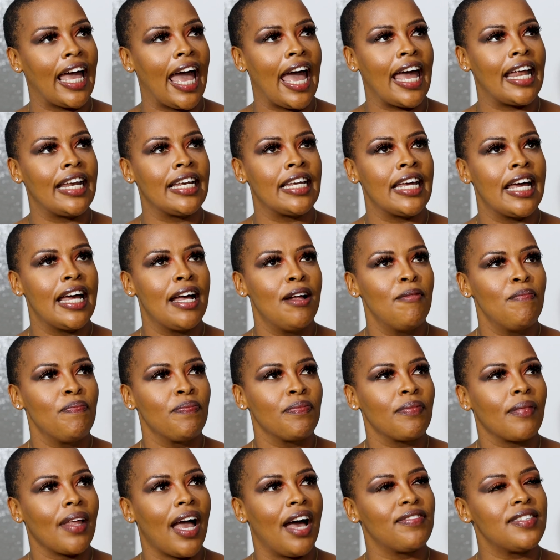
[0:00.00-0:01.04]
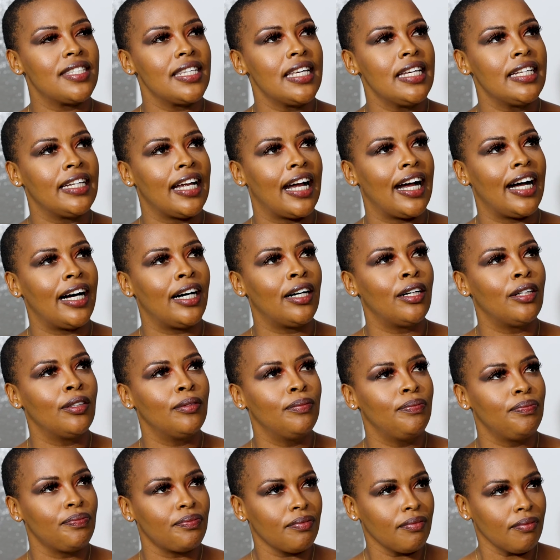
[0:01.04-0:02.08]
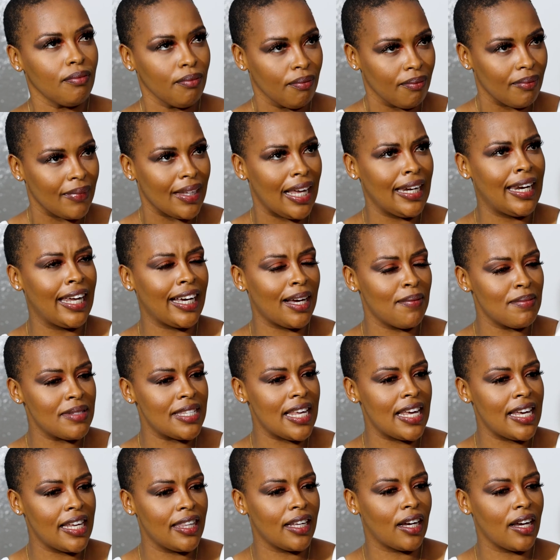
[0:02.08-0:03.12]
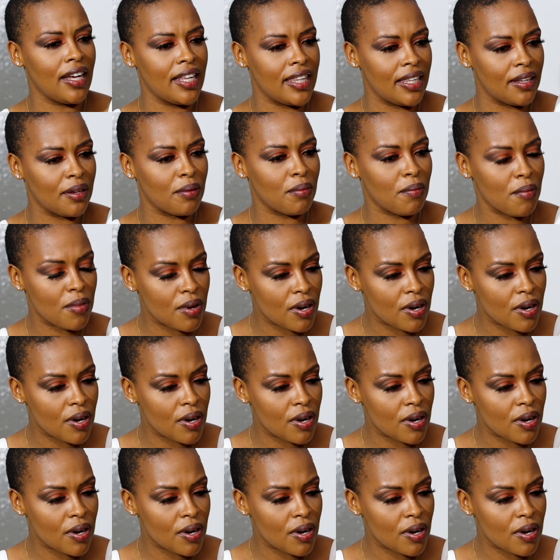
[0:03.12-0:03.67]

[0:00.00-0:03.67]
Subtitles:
And I've seen how, like I'm saying, in the